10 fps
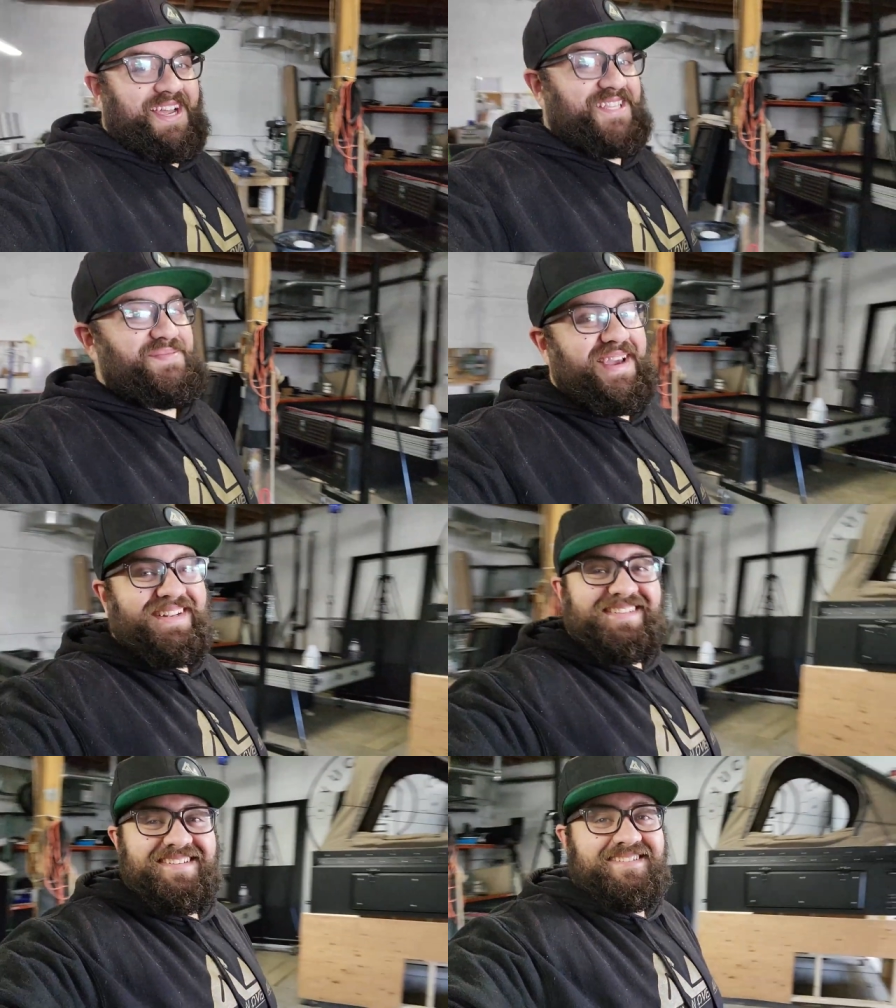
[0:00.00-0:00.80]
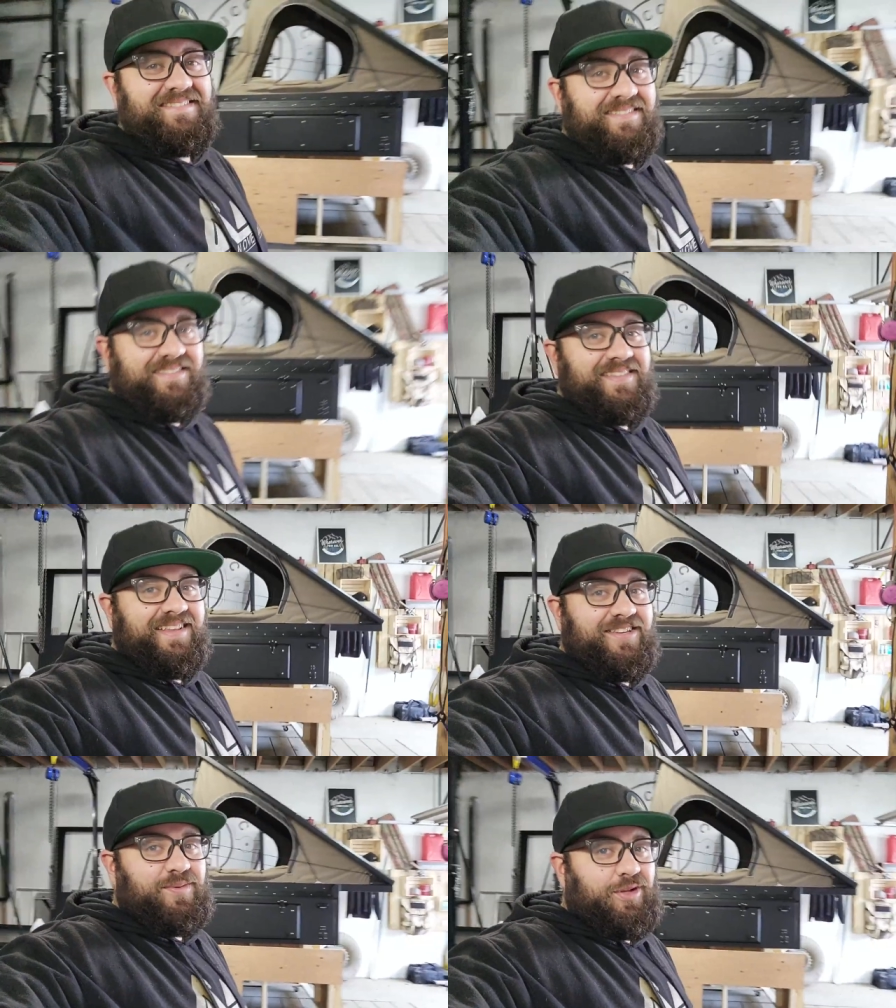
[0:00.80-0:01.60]
nice, man.
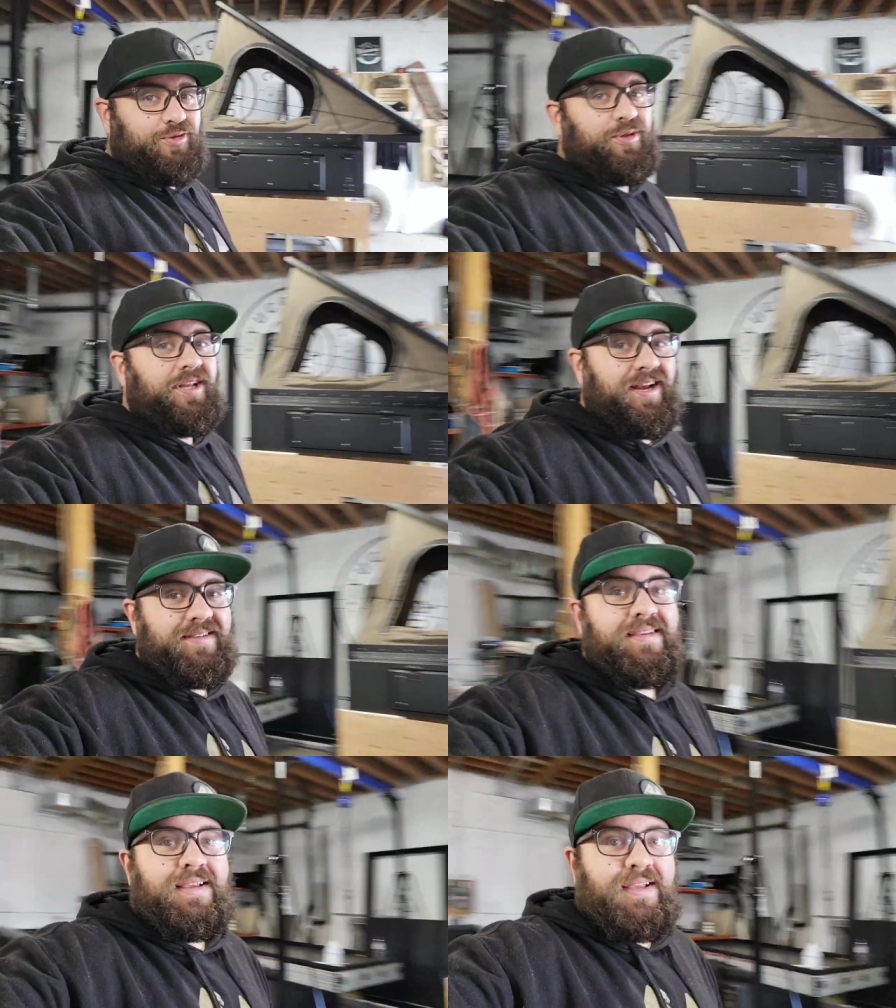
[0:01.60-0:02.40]
This one looks really nice.